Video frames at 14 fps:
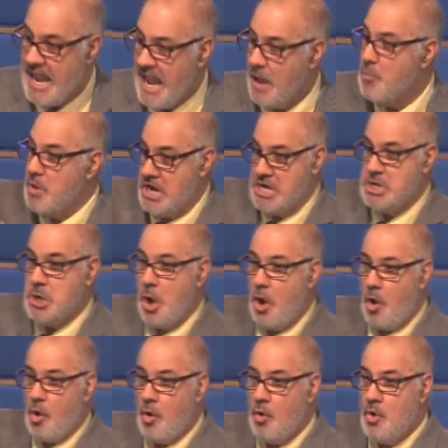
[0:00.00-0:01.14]
And we
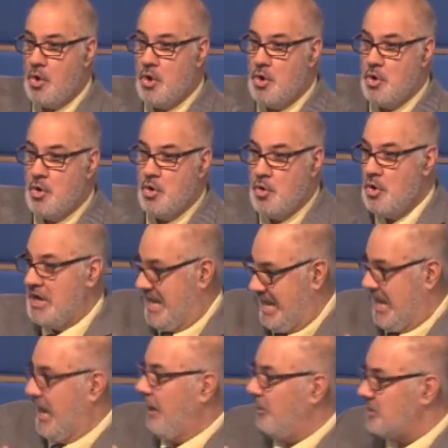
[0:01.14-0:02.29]
know he
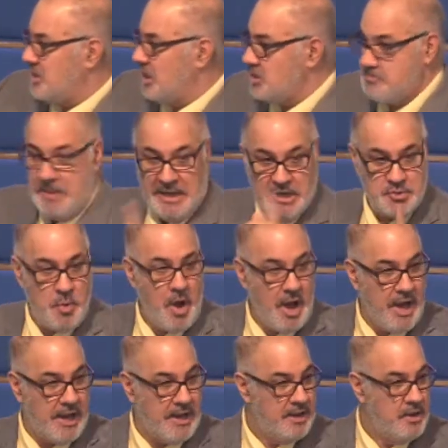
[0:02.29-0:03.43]
hears us because
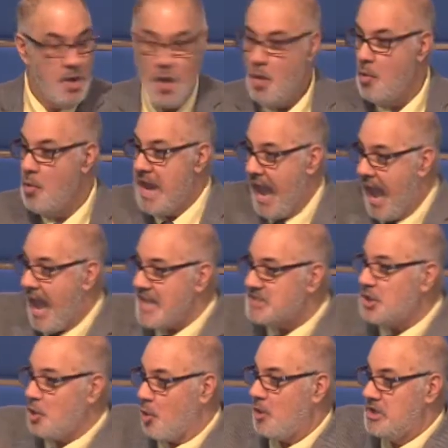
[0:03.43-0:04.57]
why? We
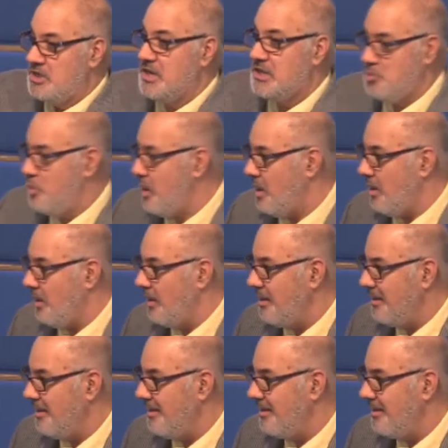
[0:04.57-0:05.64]
ask according to his will.